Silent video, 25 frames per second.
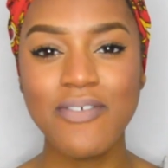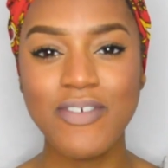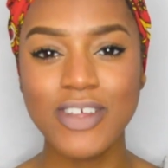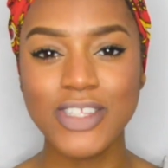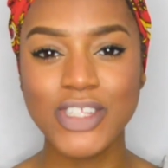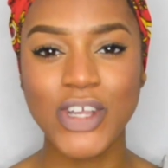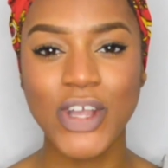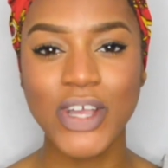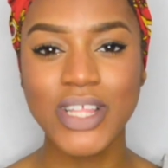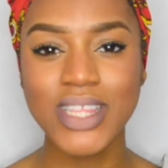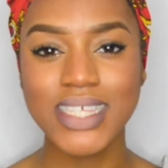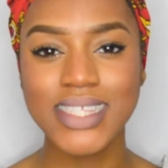even
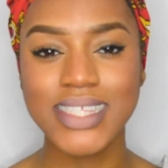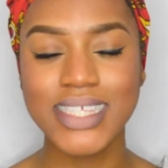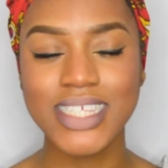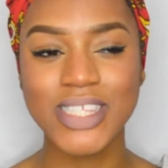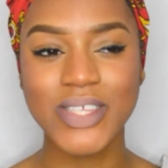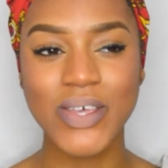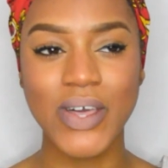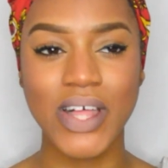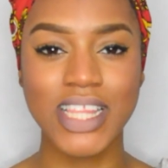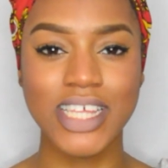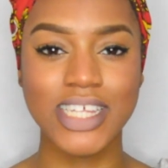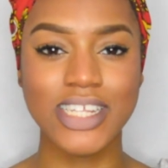turn this
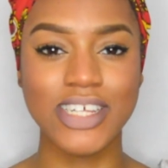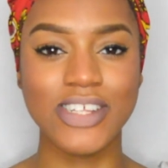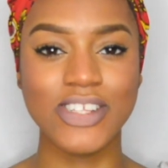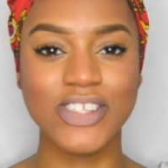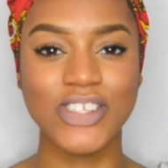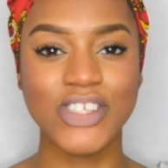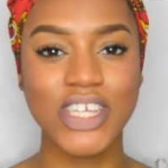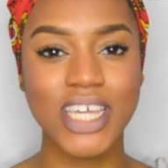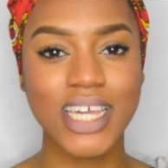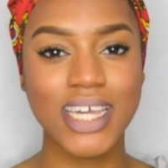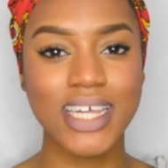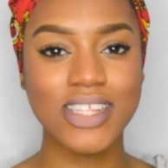into a little
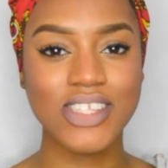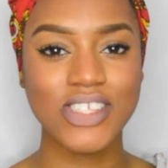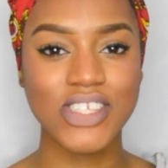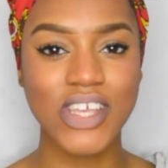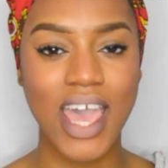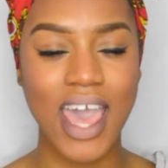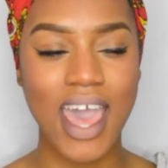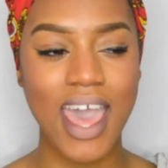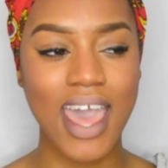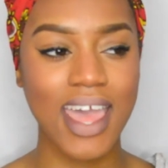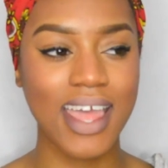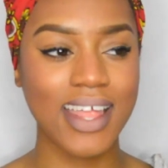
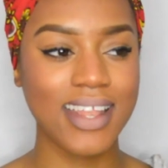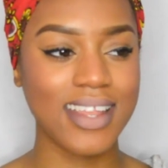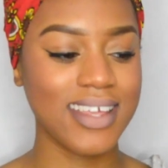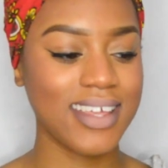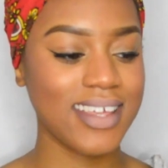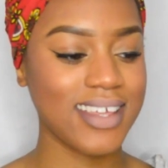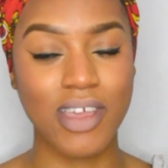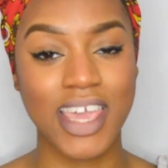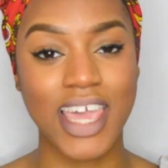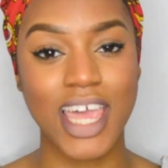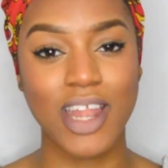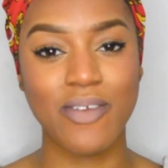chit-chat,
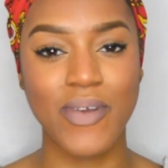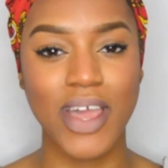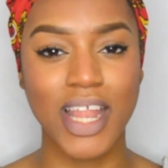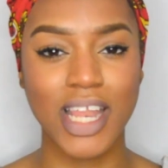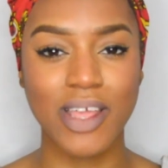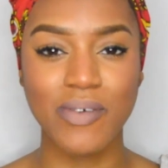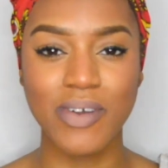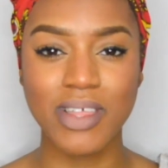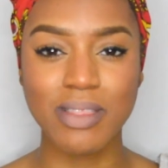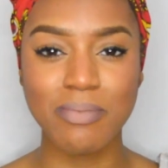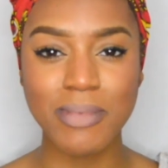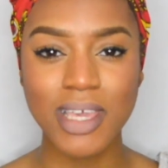get
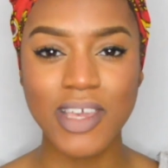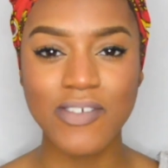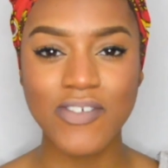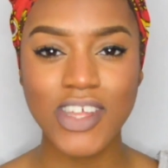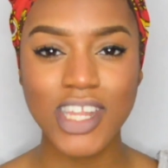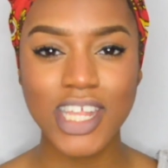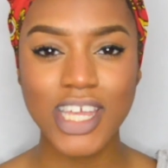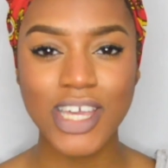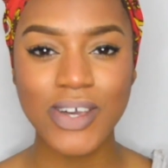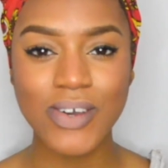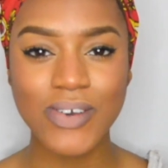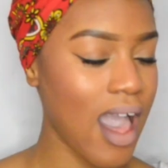ready with me
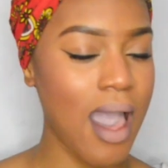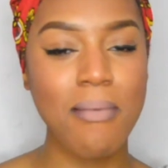video.